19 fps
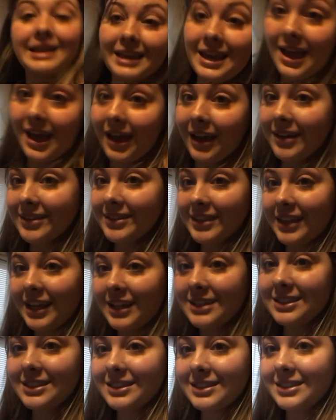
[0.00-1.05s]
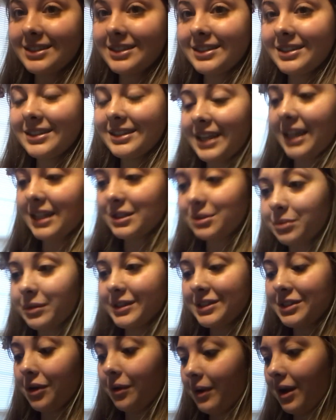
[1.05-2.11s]
yeah, that's that's
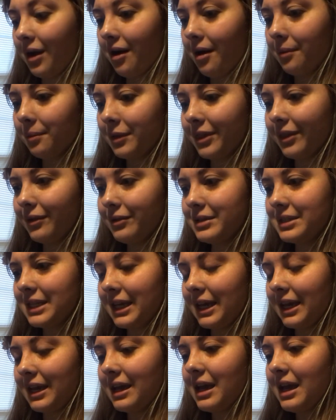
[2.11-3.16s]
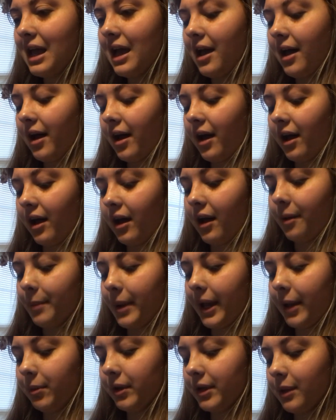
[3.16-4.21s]
what's going on with Lucy. Um
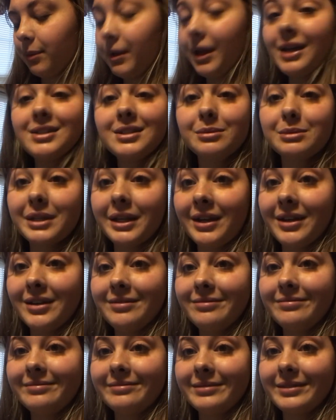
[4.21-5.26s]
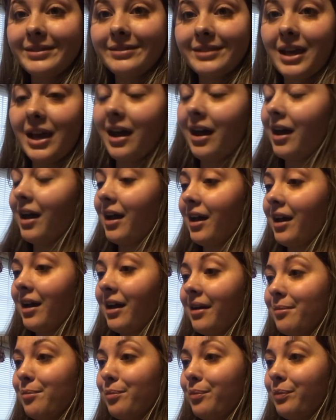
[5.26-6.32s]
I will keep you guys updated.
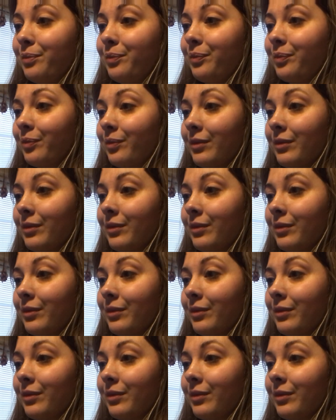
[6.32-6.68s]
Um